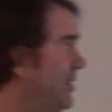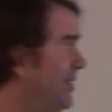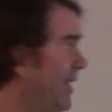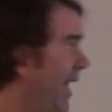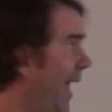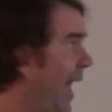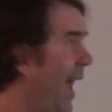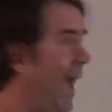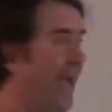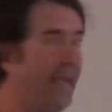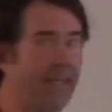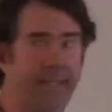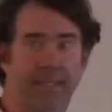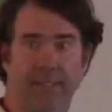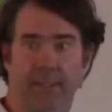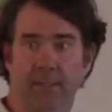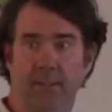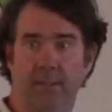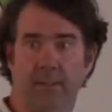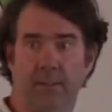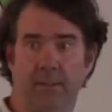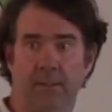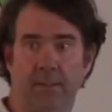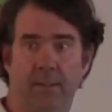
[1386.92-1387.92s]

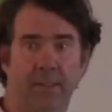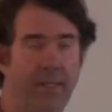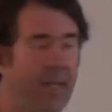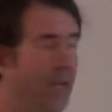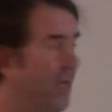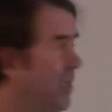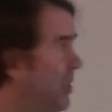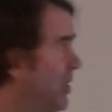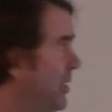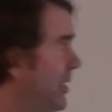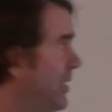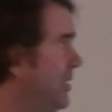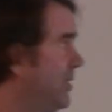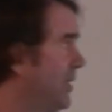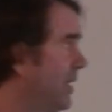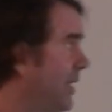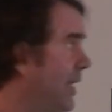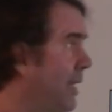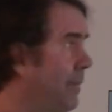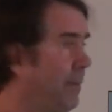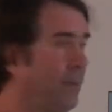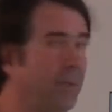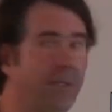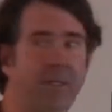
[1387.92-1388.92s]
tacking and she needs to
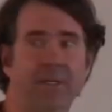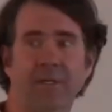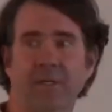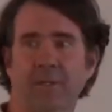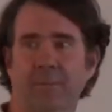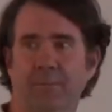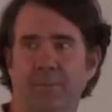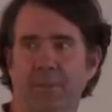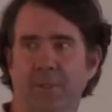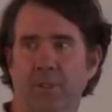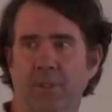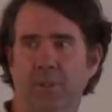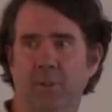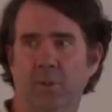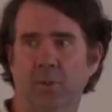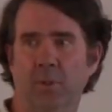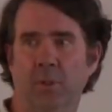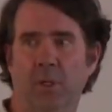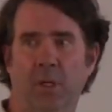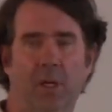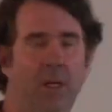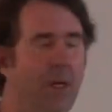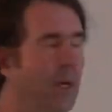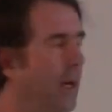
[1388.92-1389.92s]
keep clear of
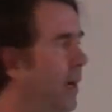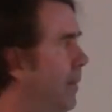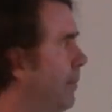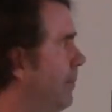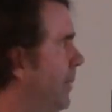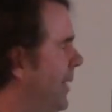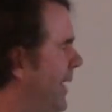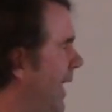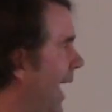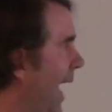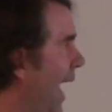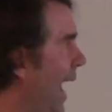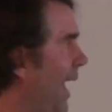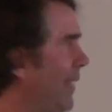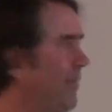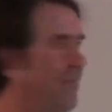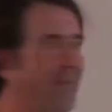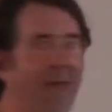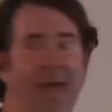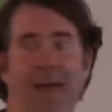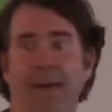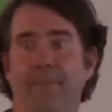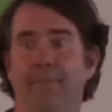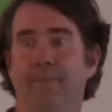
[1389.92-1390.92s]
blue, but
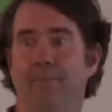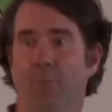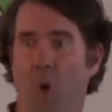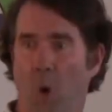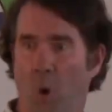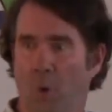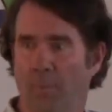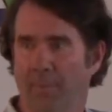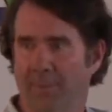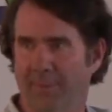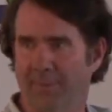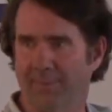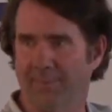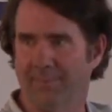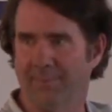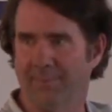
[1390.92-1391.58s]
at that moment,